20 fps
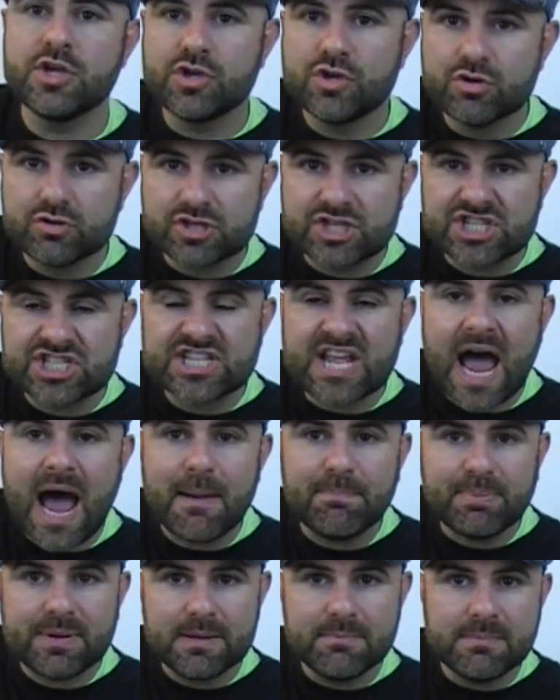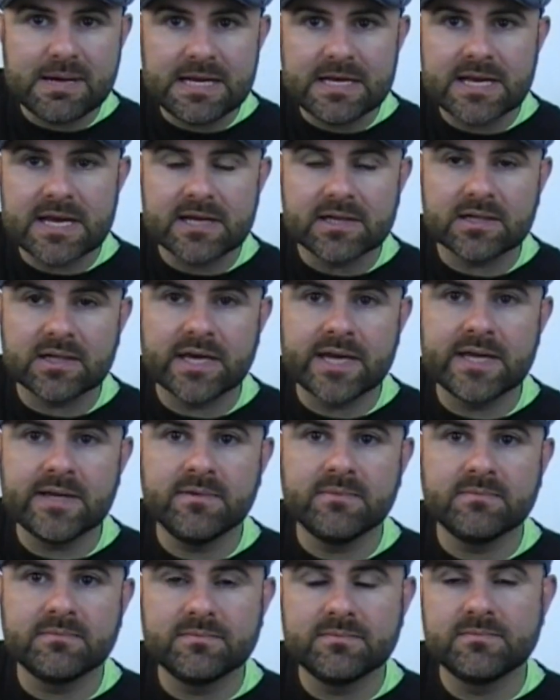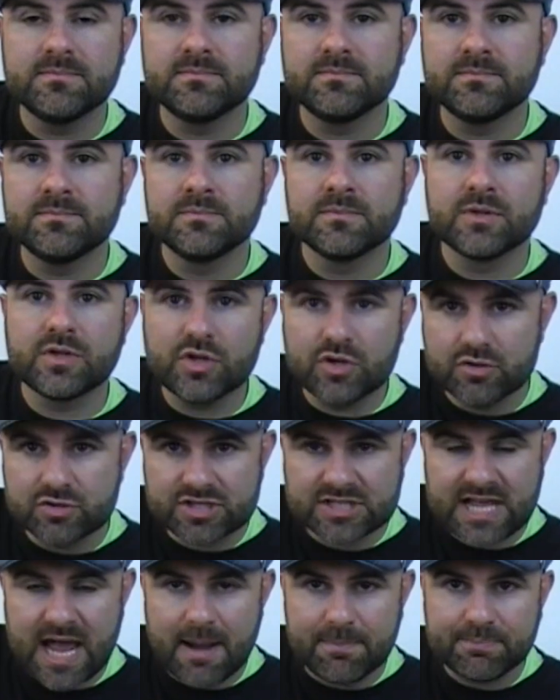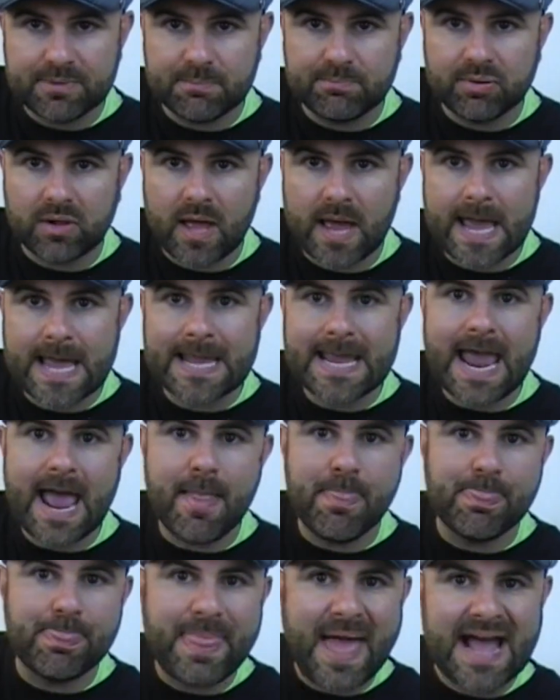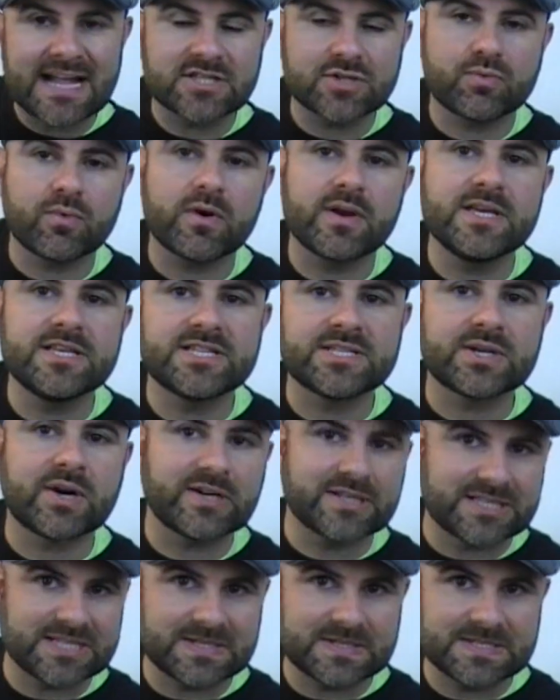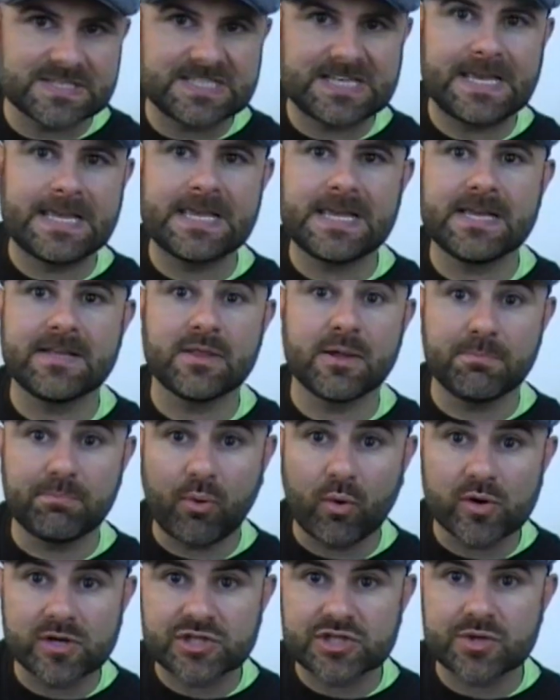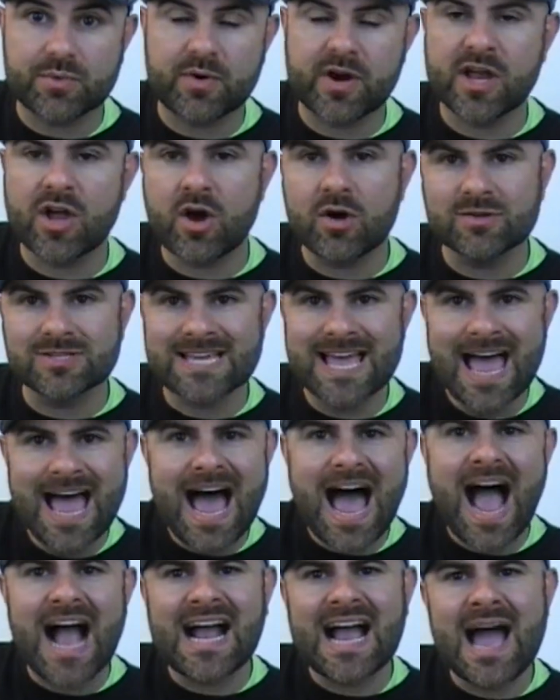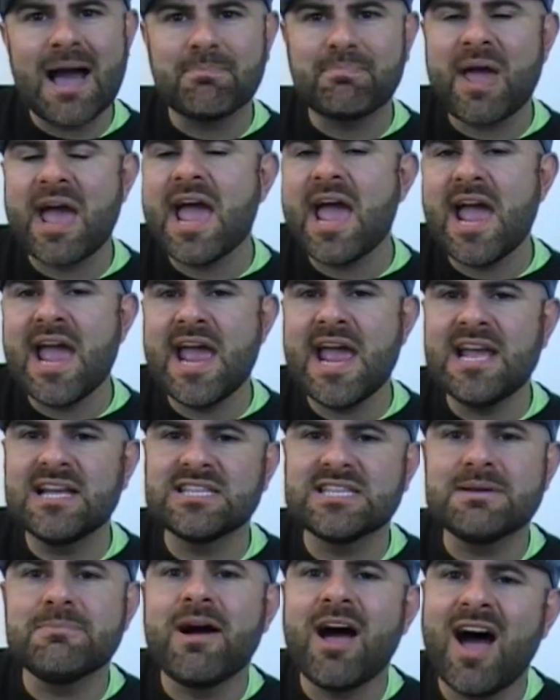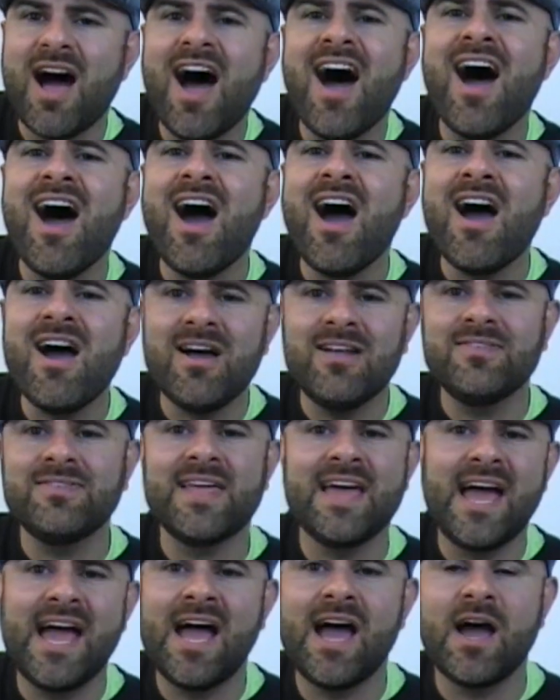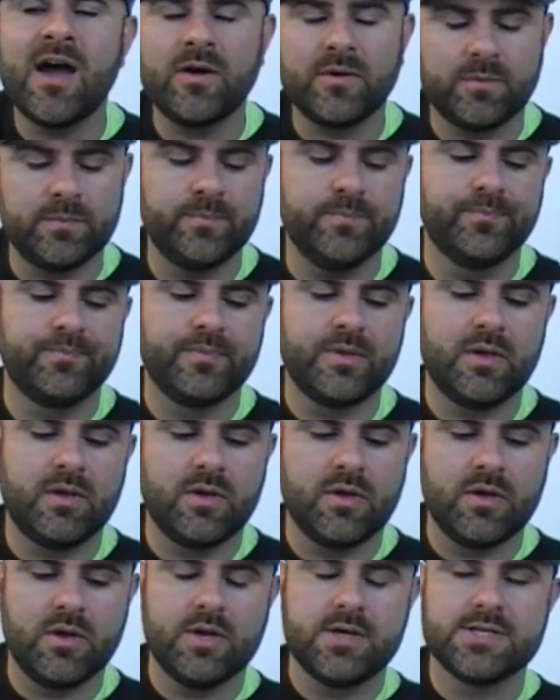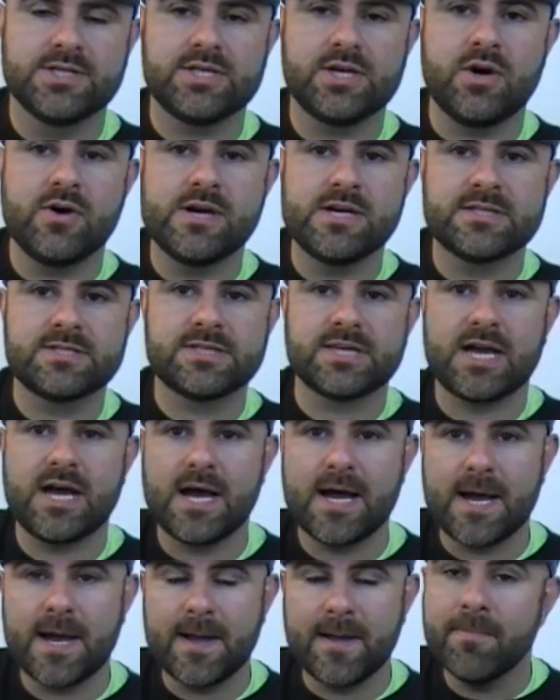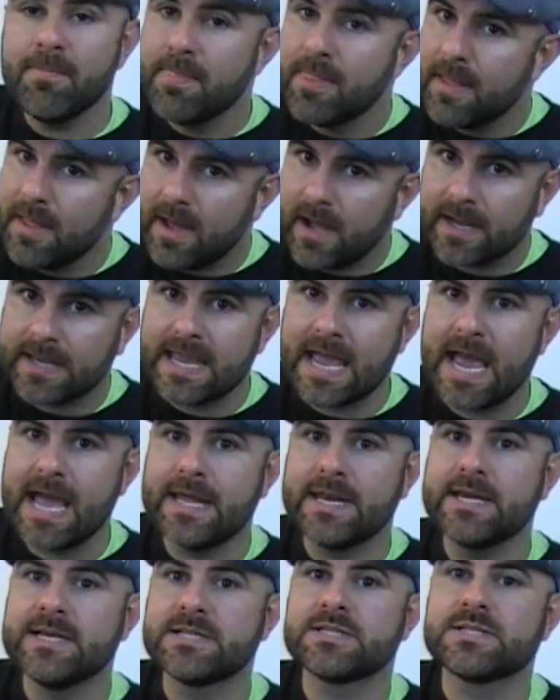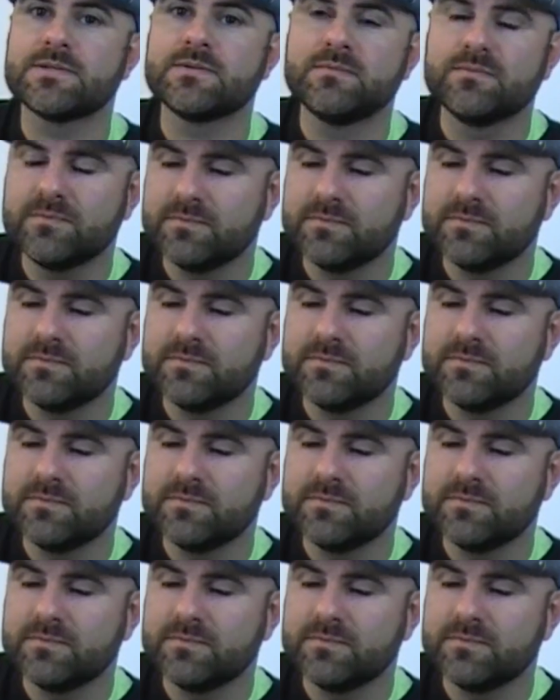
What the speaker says: you stop immediately, you stop the playing, and that's where he starts singing the portion where he goes, I got pains in my heart now. So it's, again, it's,